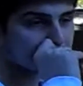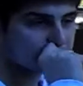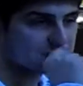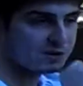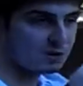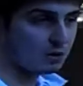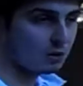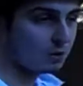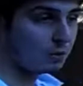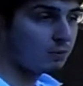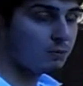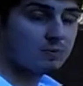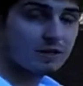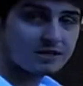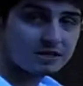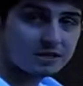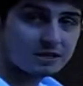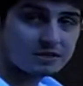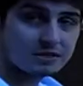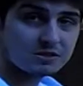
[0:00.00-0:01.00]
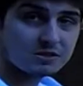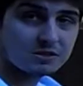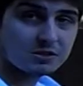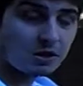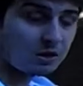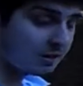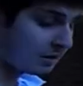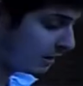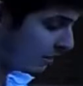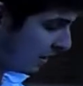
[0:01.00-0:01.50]
So let's get this
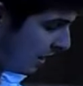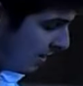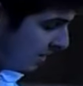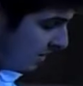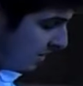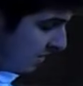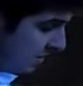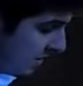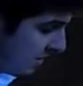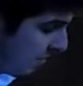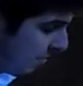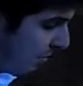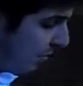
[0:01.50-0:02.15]
started. I'm using